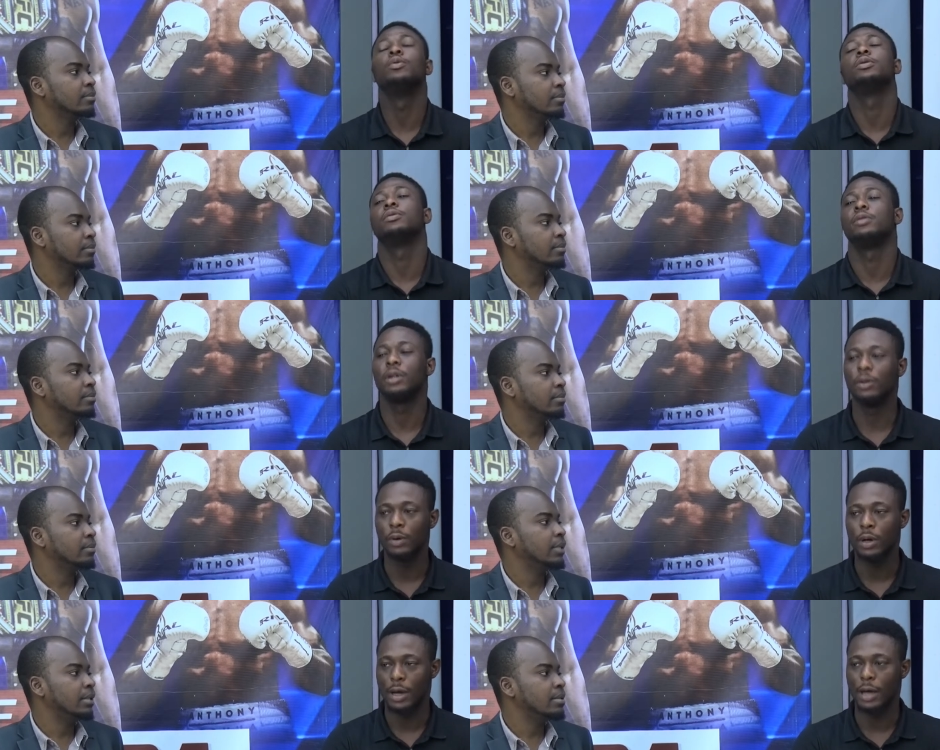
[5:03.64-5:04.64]
Speaker 1: want to sell.
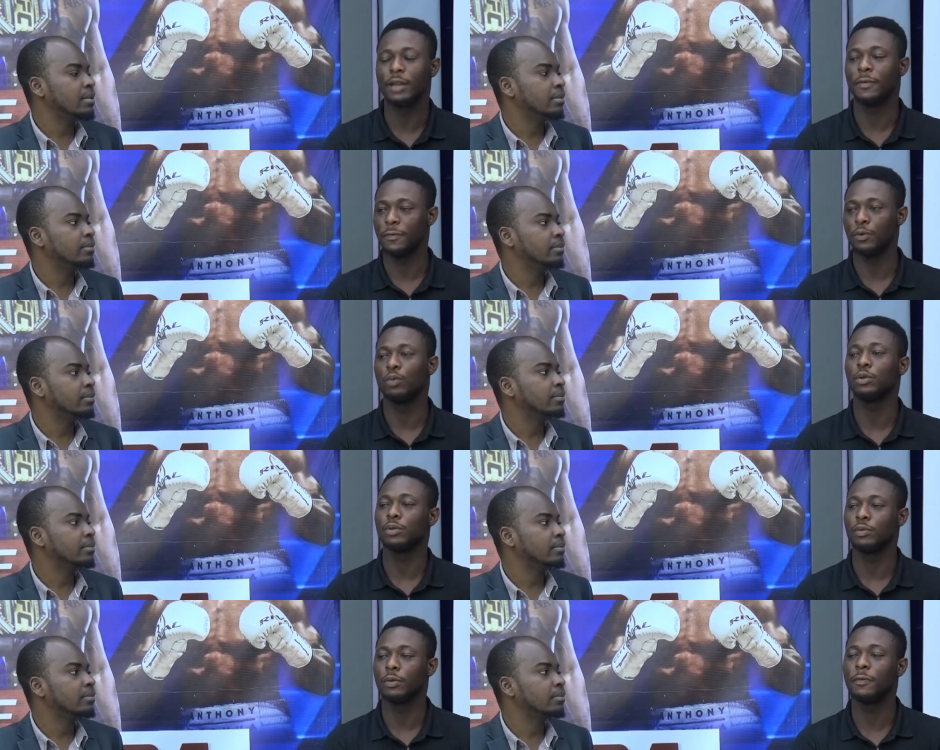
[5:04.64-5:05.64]
Yeah. And if you want
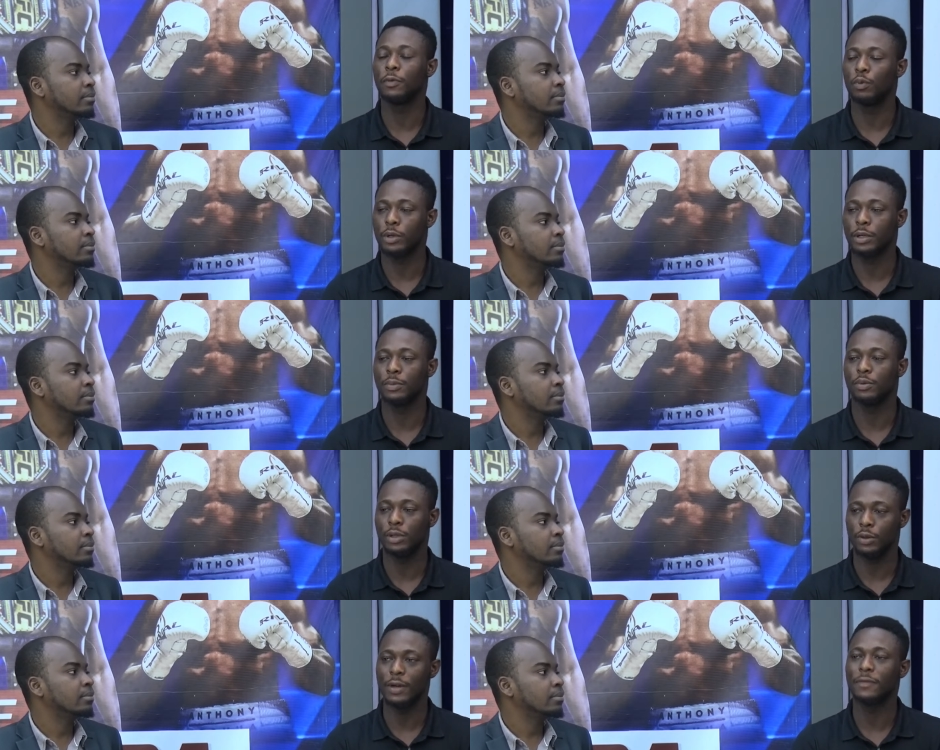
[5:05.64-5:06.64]
to, if you want them to
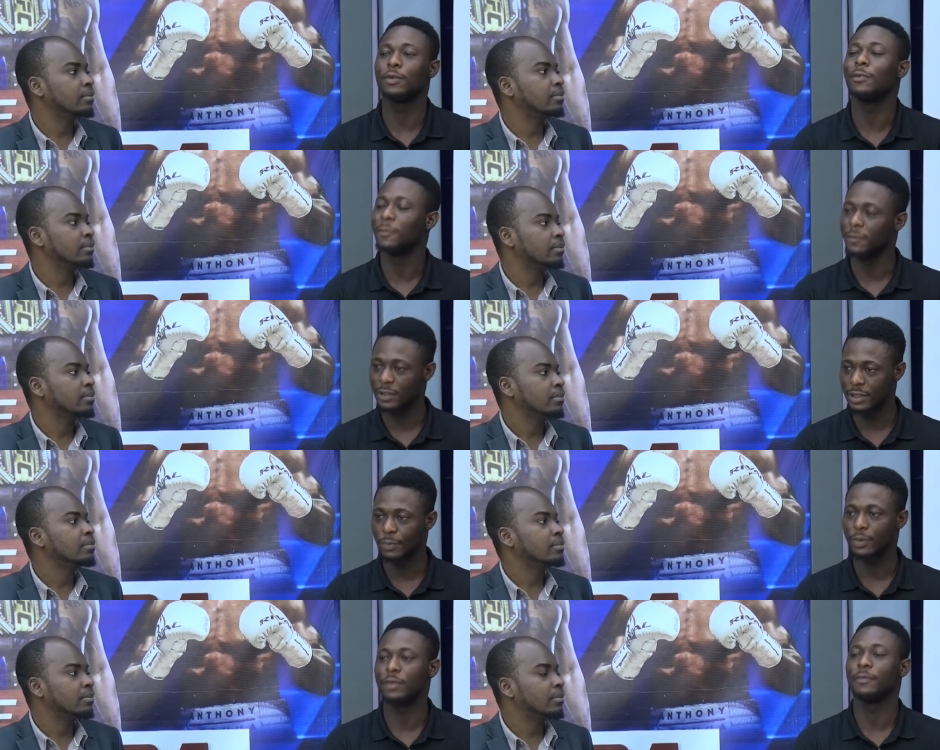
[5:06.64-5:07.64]
sell, you have to convince them
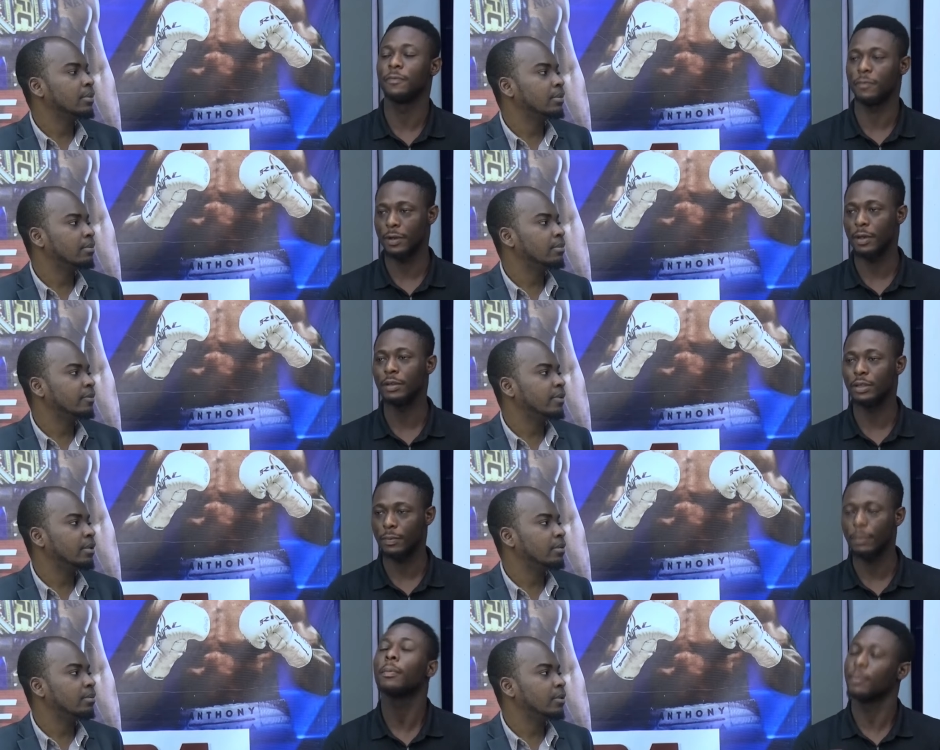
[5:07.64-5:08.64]
with a, a very
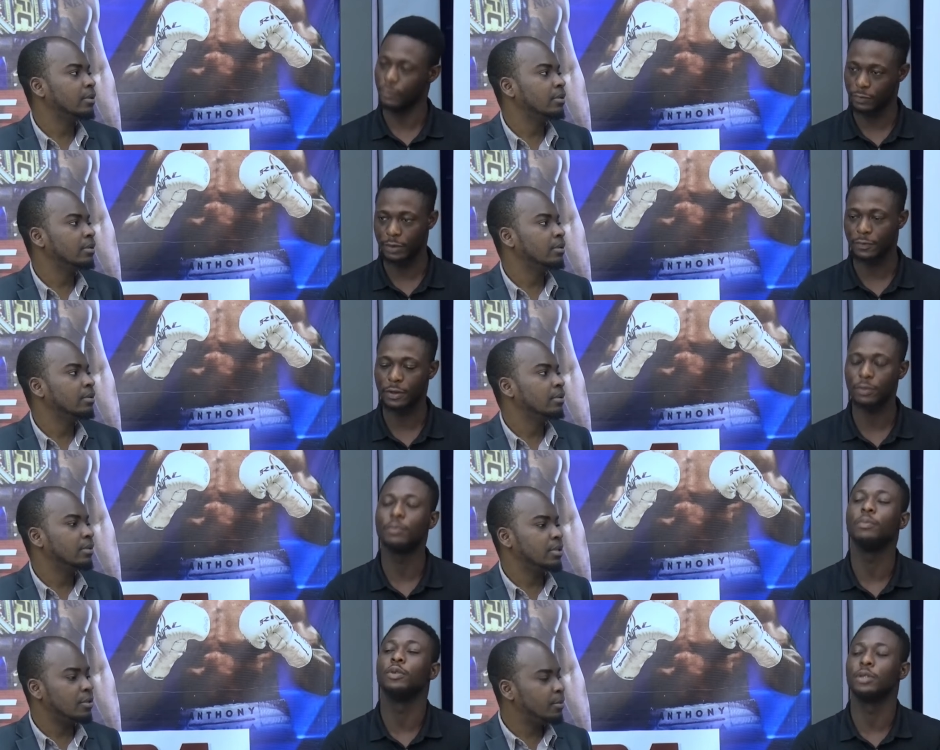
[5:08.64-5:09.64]
good money. With a very good.
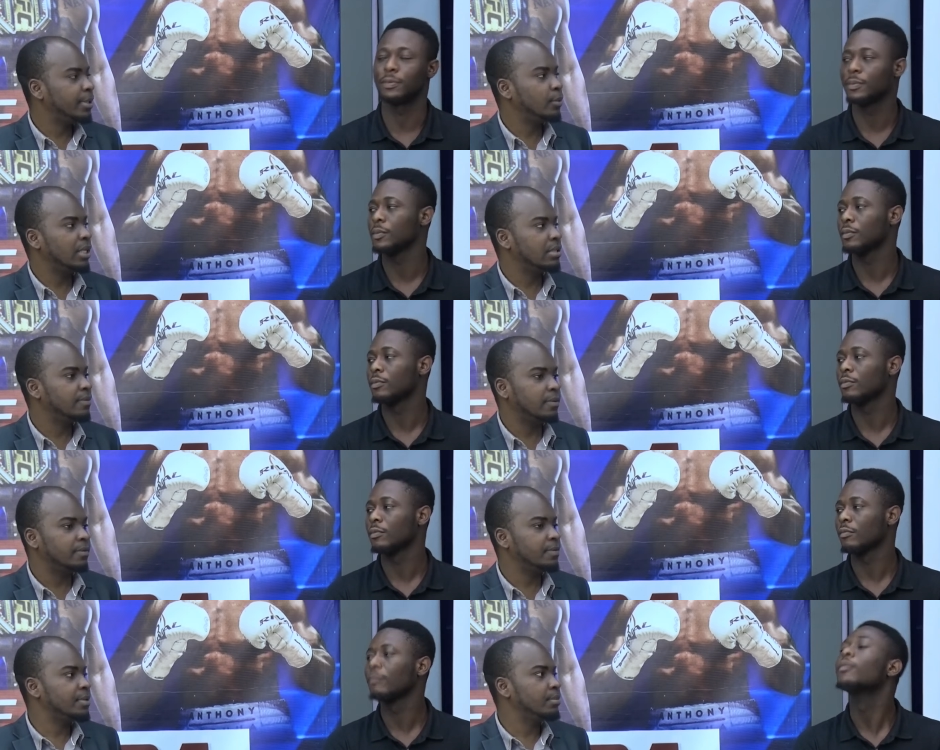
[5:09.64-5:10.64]
They sold
Speaker 2: money. Ben White for
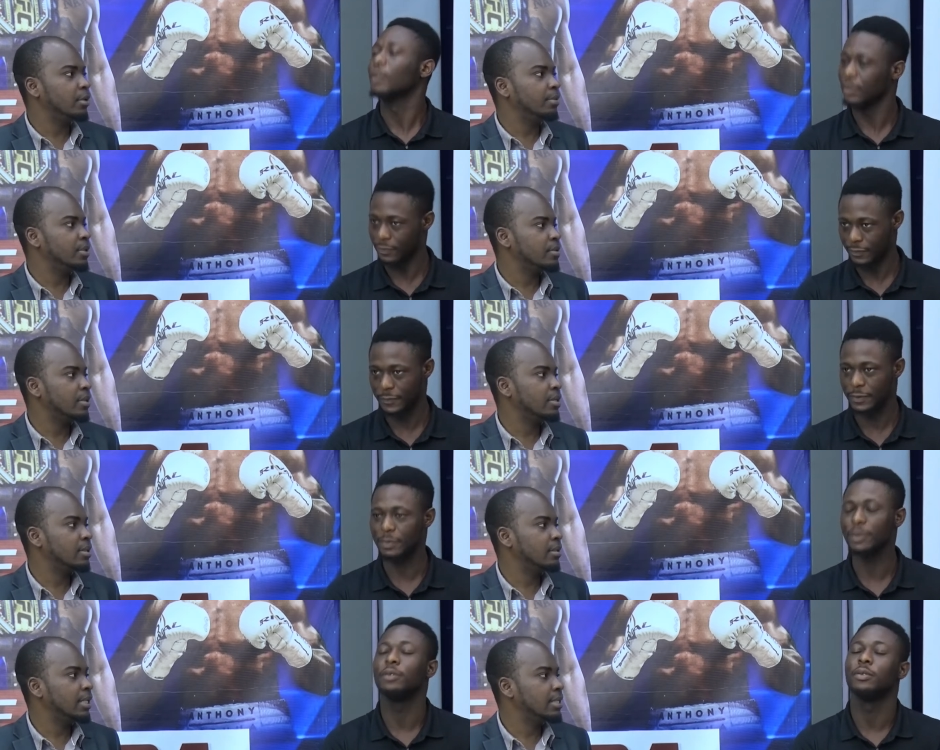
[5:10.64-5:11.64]
fifty million pounds yeah, 50
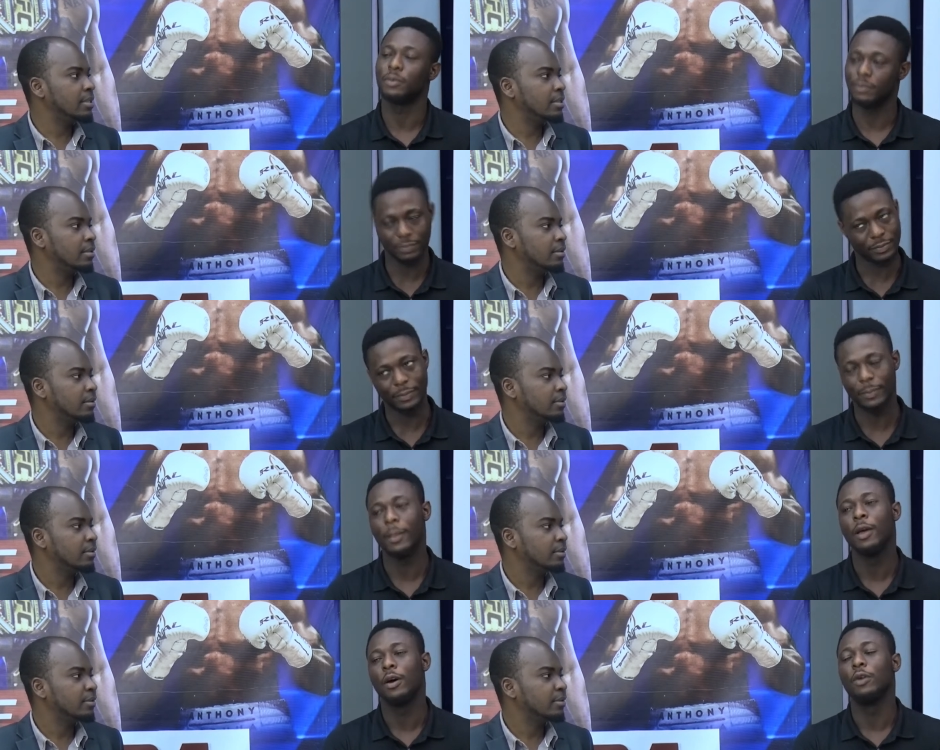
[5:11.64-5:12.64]
million last season.
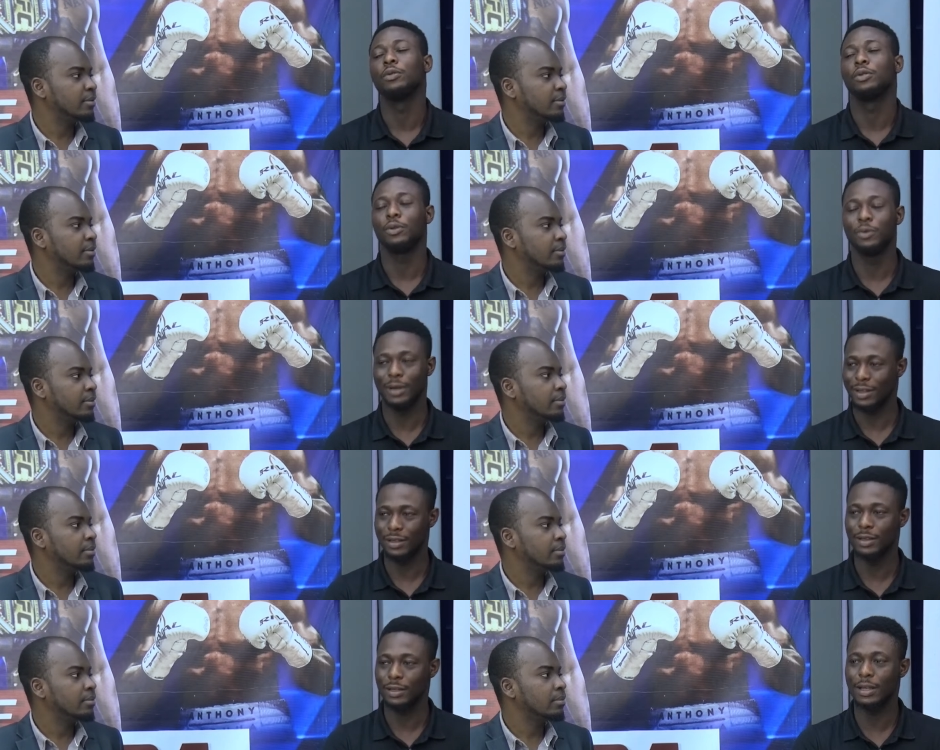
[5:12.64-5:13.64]
Speaker 1: Also, so I
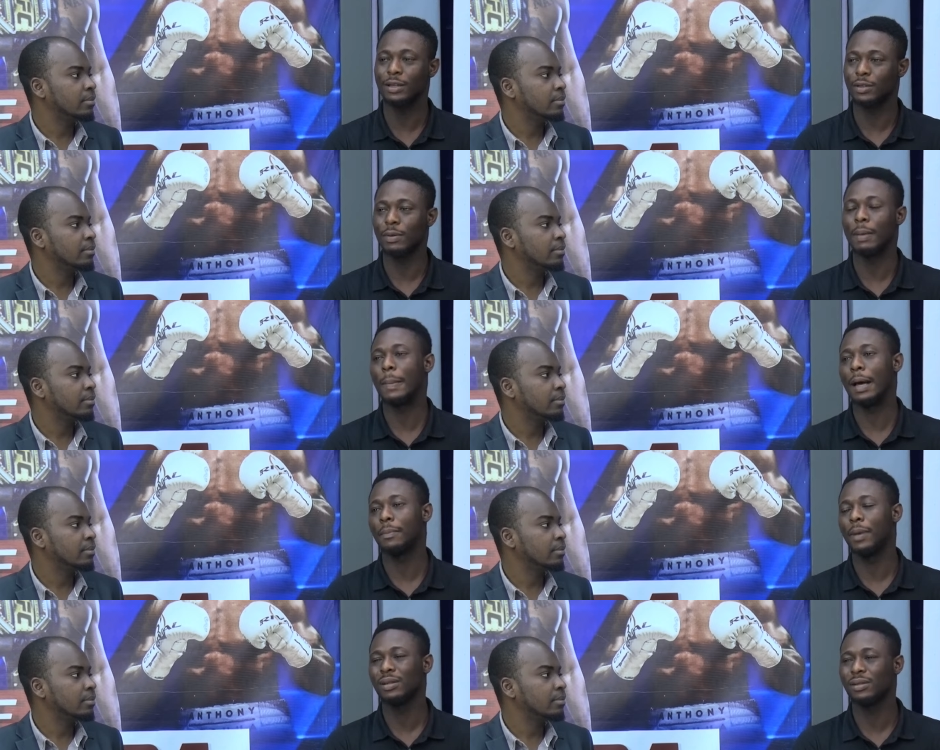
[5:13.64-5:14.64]
think that um, and
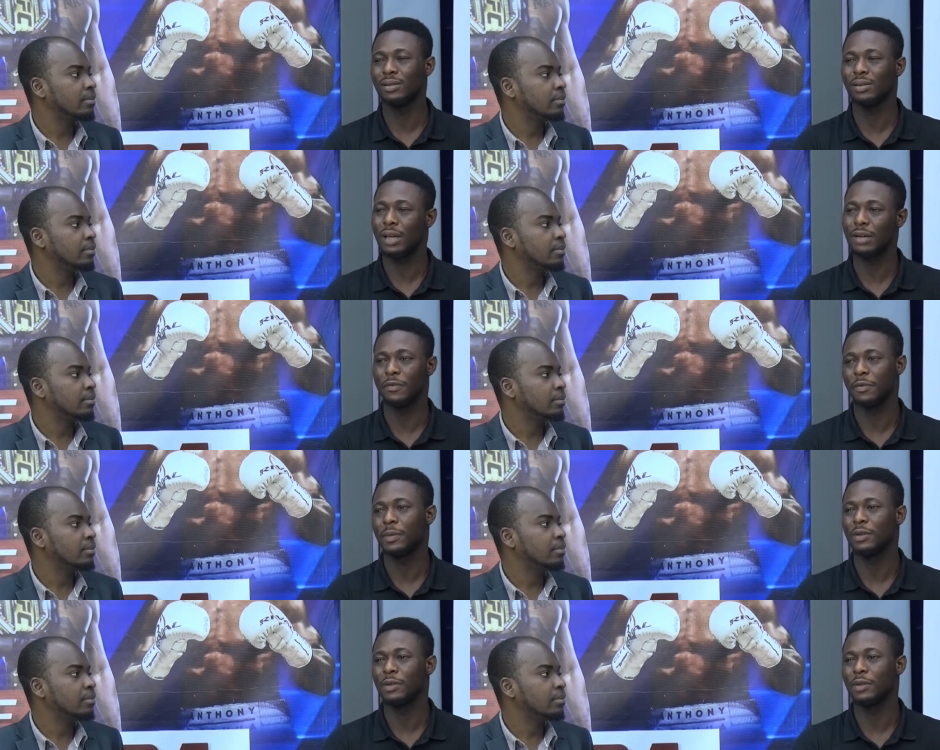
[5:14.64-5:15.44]
Man is the kind of thing that